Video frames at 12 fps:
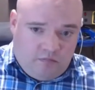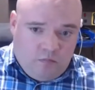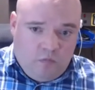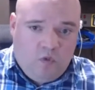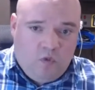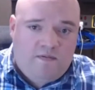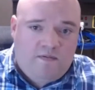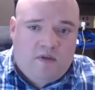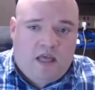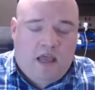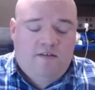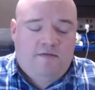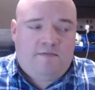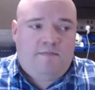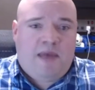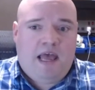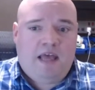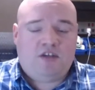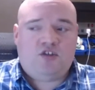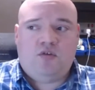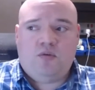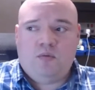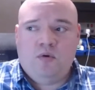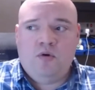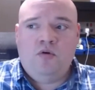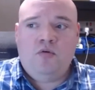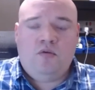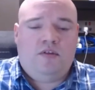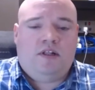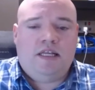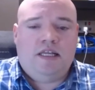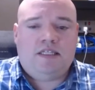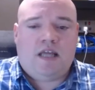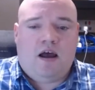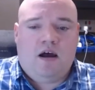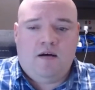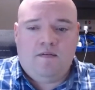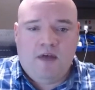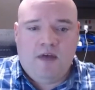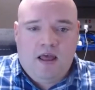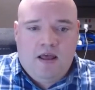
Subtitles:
we've kind of passed through the list of